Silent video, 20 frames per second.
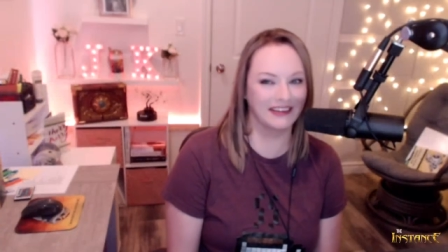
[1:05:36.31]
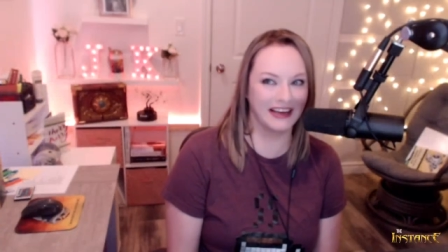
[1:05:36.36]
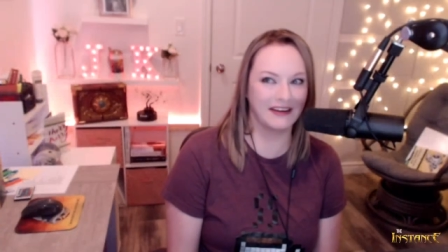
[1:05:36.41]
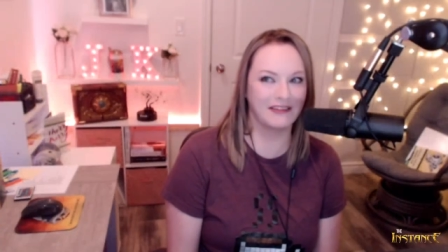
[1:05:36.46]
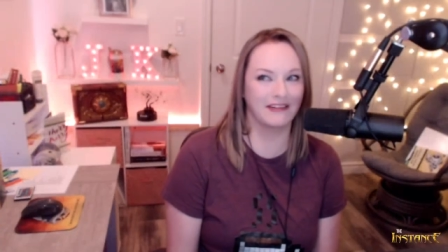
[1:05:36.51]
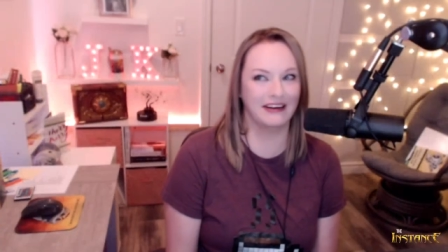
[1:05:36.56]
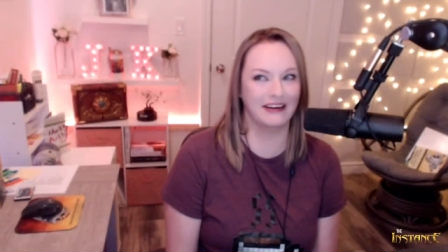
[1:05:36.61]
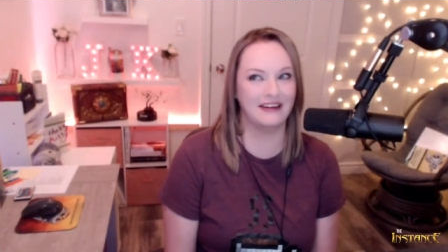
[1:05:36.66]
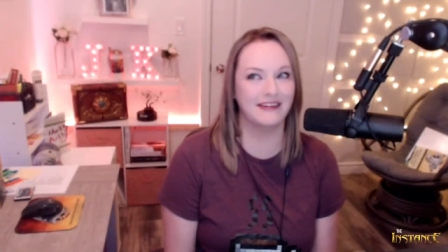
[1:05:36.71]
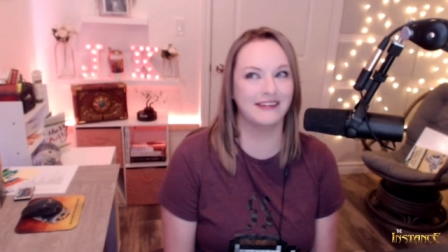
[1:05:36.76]

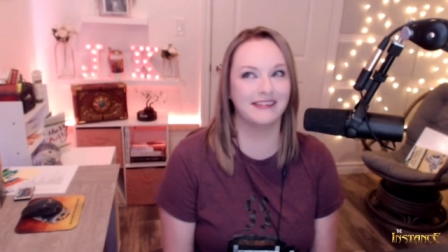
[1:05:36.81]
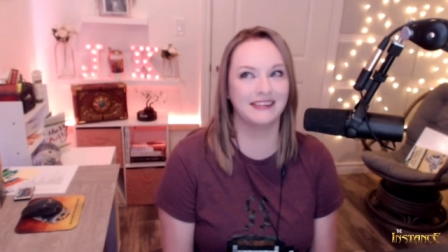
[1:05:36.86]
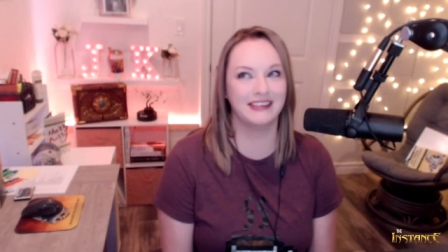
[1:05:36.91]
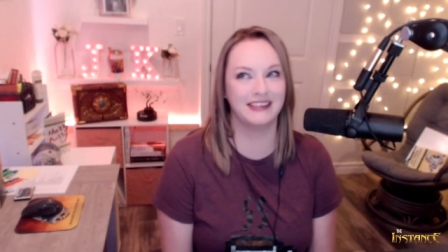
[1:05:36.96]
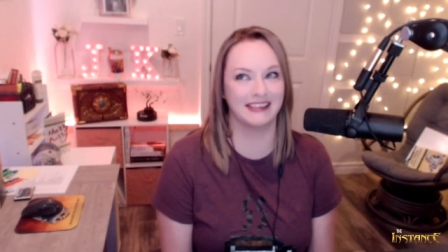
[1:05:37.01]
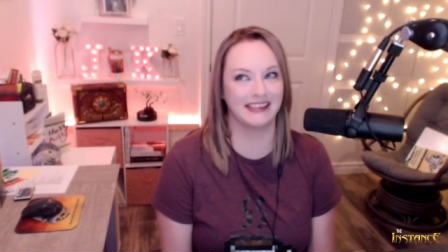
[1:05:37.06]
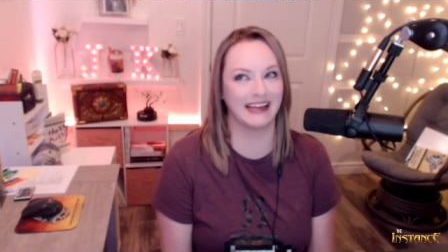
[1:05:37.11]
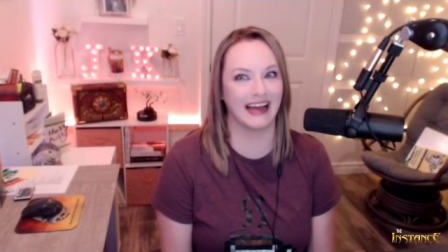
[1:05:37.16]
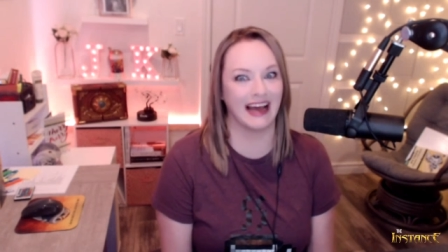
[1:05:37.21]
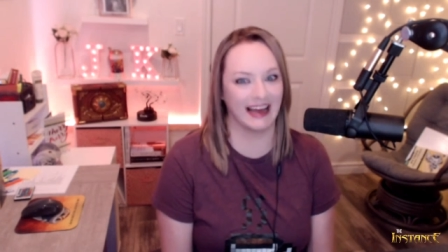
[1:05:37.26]
Like when you
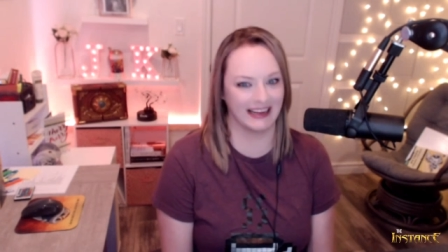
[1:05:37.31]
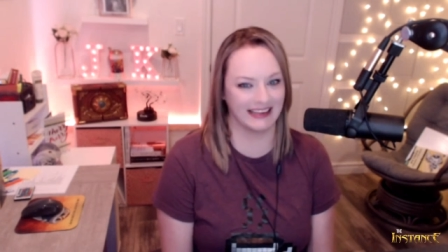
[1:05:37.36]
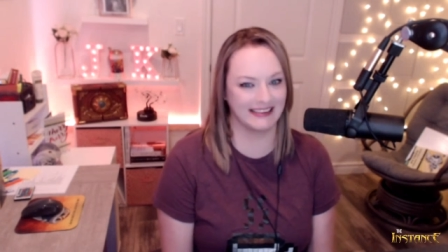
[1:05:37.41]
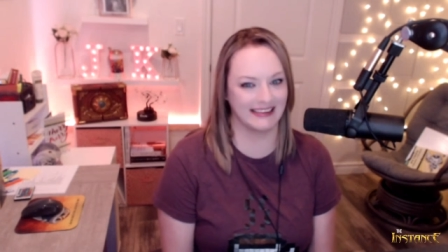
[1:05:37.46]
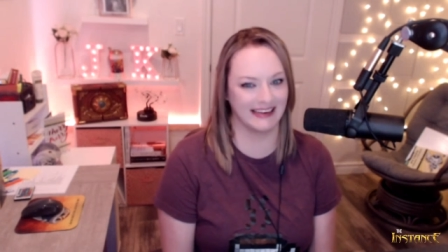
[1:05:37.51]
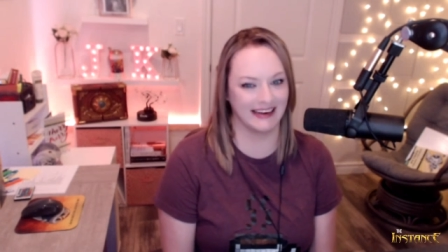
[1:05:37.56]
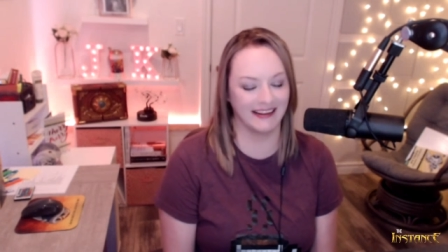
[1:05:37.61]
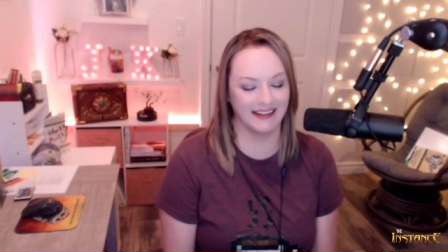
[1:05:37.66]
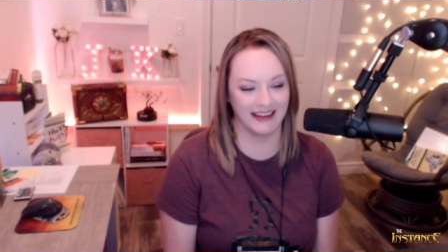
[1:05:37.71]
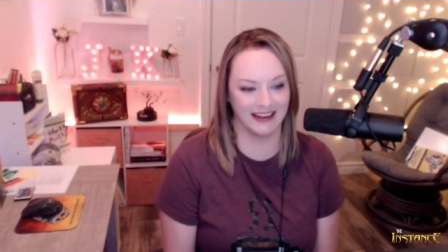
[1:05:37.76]
just
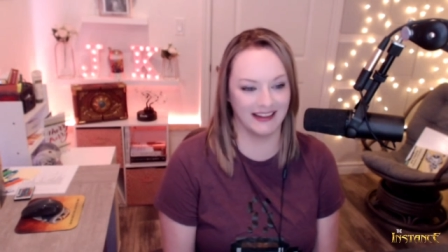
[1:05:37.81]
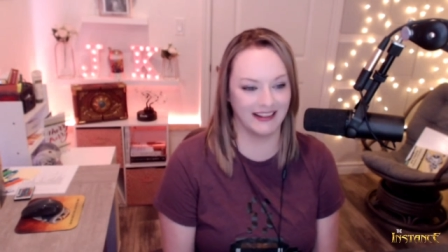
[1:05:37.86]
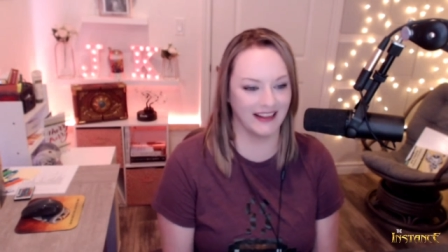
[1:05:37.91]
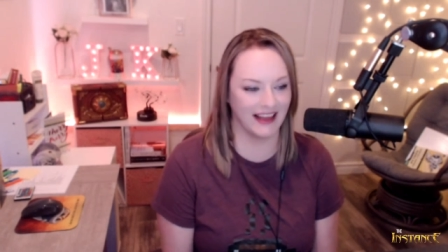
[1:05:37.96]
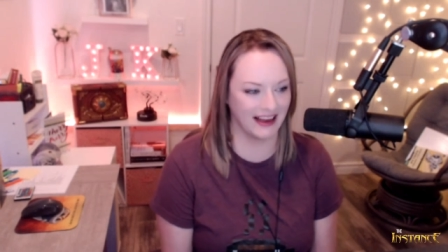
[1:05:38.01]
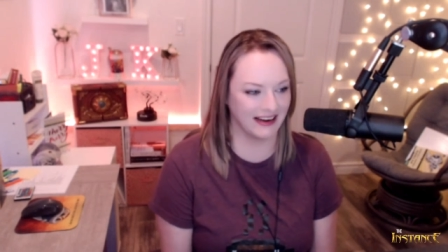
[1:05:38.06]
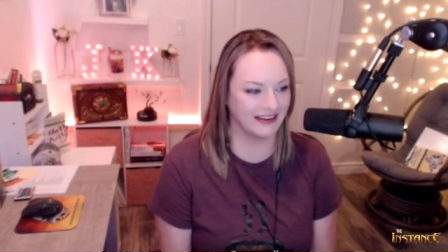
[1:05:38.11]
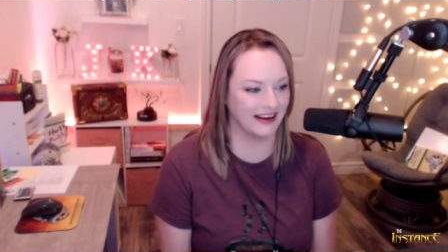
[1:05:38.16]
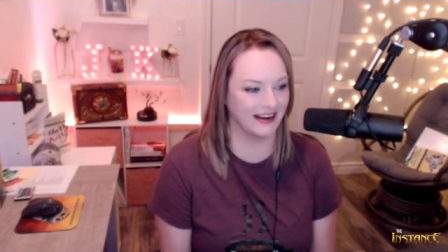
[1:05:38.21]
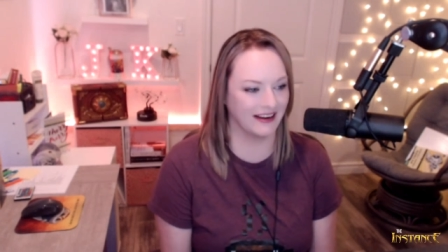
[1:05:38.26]
accidentally
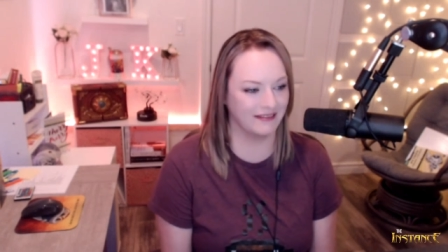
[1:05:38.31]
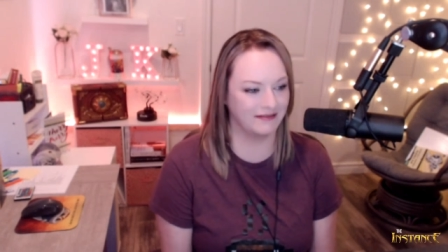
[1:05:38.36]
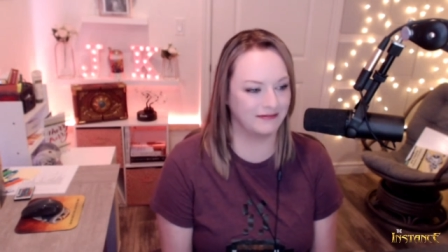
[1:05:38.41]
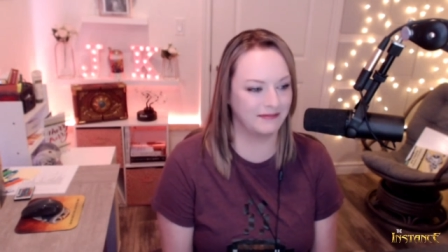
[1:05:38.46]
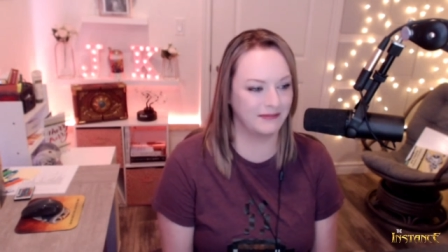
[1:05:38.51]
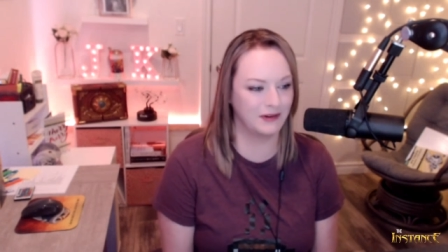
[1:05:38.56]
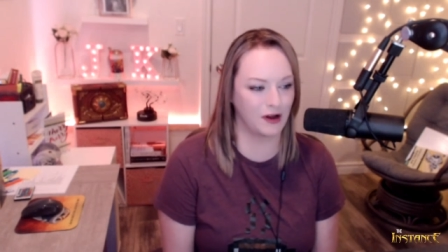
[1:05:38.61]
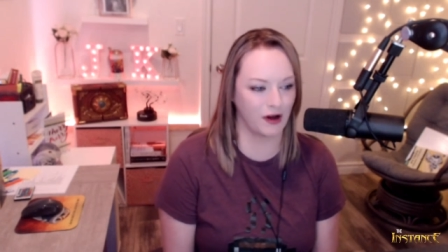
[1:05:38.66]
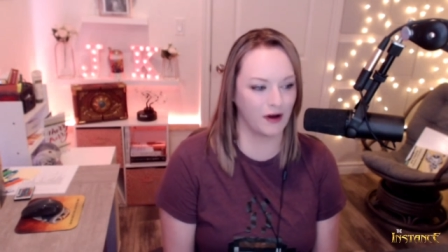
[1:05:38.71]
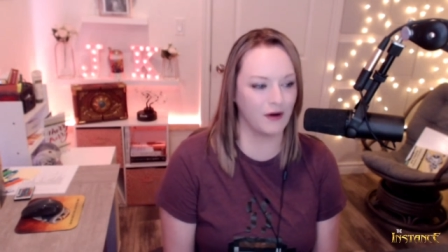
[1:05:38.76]
let a
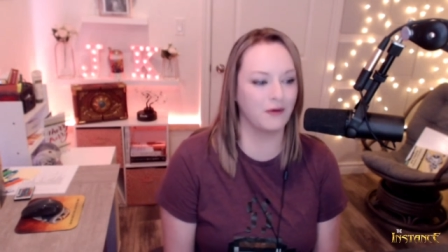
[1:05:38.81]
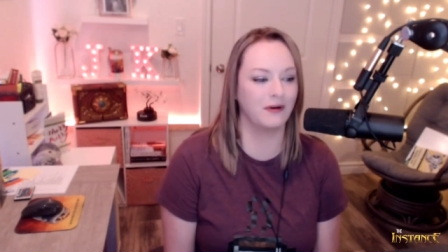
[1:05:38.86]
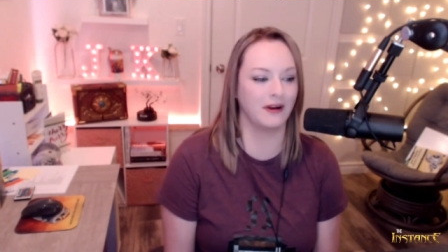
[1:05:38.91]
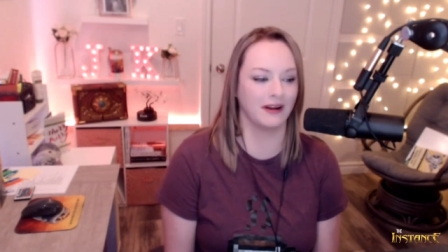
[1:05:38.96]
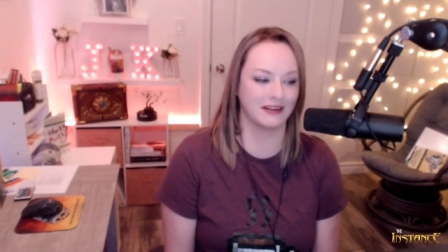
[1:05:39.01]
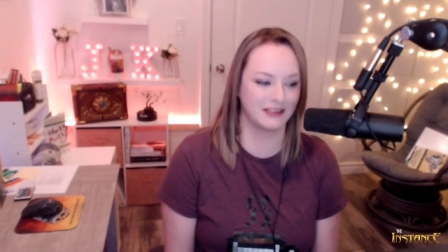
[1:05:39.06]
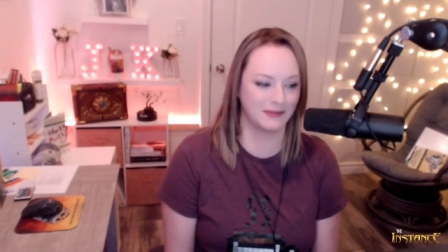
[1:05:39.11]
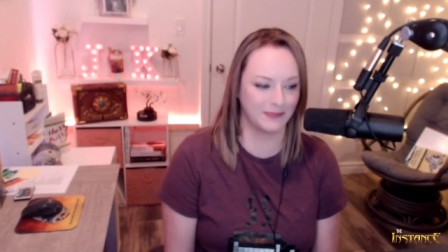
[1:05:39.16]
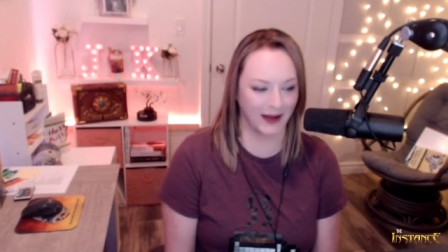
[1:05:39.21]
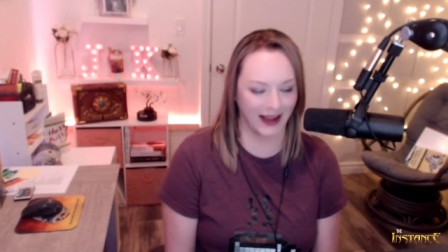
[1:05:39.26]
code
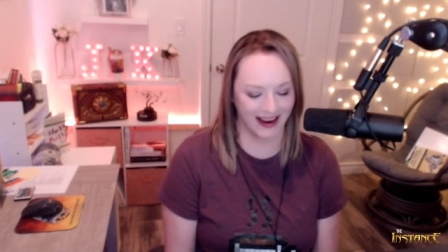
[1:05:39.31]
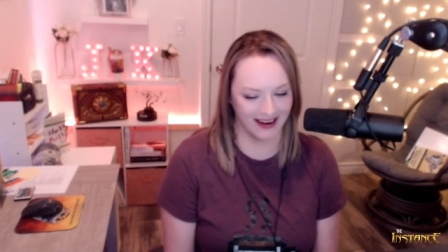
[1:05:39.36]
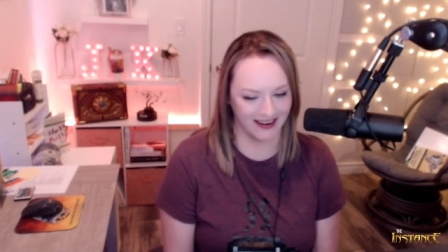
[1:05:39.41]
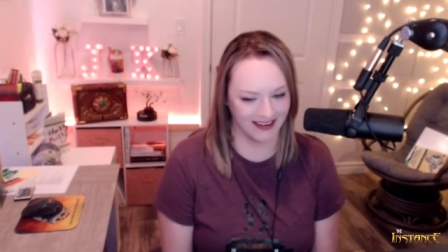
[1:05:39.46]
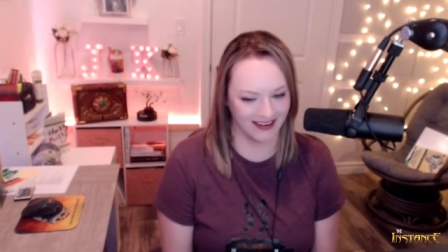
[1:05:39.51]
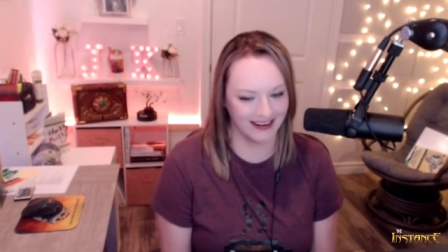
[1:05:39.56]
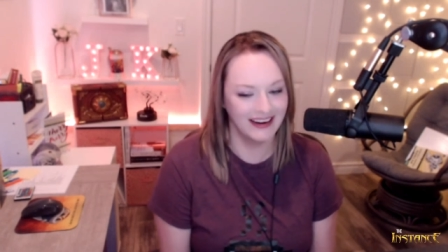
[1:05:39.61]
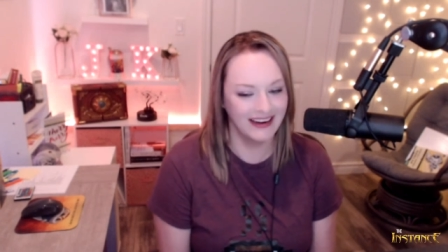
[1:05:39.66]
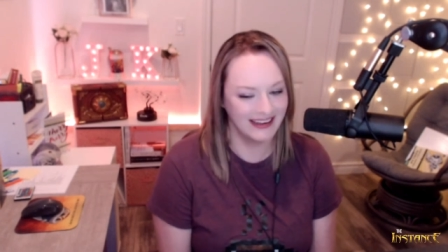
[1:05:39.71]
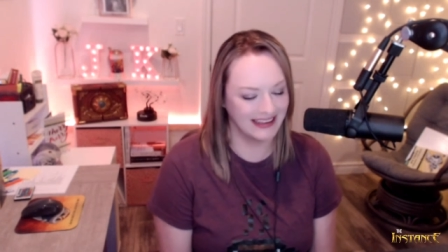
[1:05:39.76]

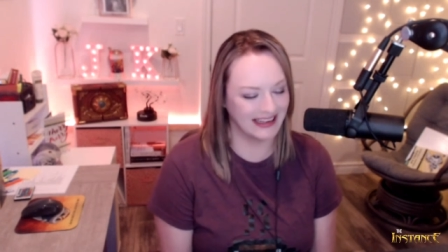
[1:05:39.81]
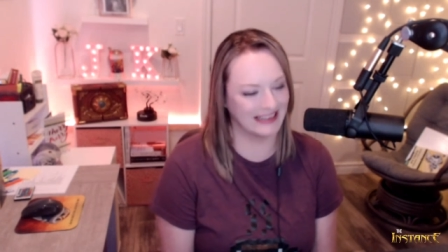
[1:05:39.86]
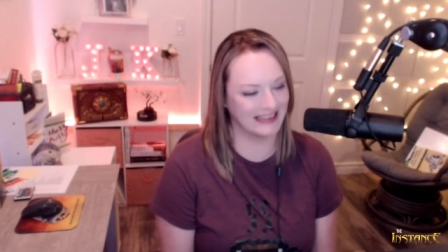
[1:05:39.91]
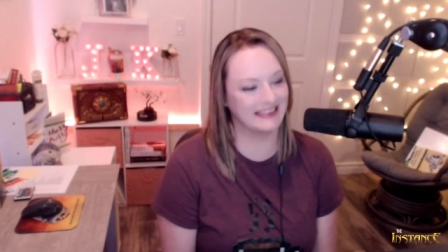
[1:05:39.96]
expire, yeah.